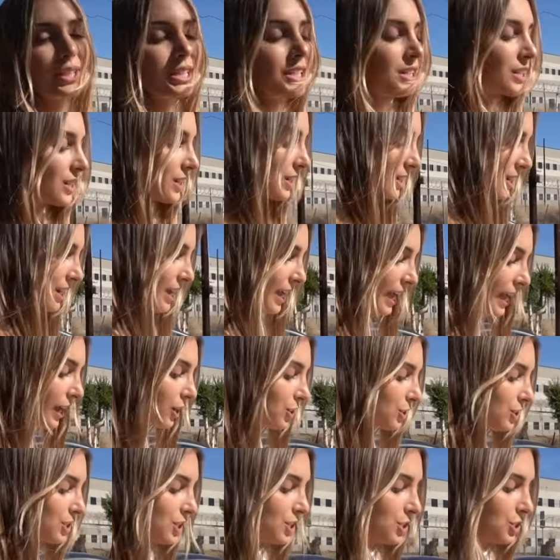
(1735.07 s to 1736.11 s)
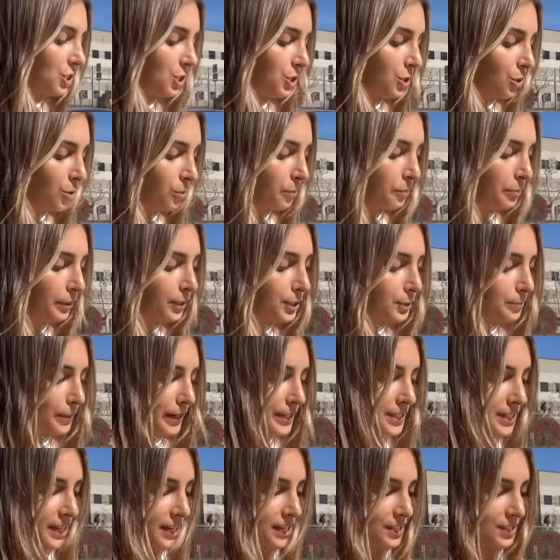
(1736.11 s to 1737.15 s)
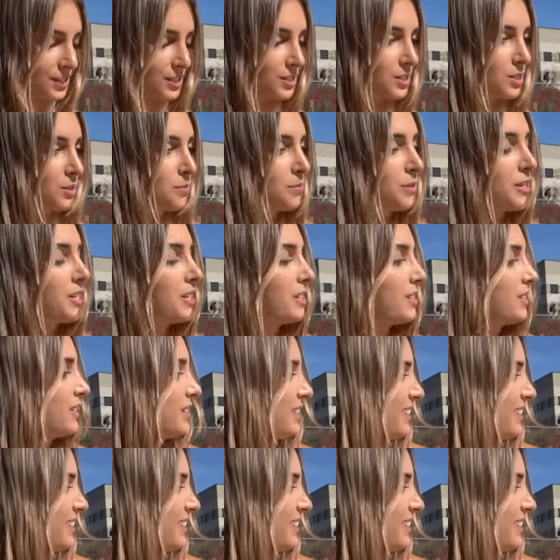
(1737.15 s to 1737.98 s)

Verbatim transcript: liter LT2 built by Texas Speed.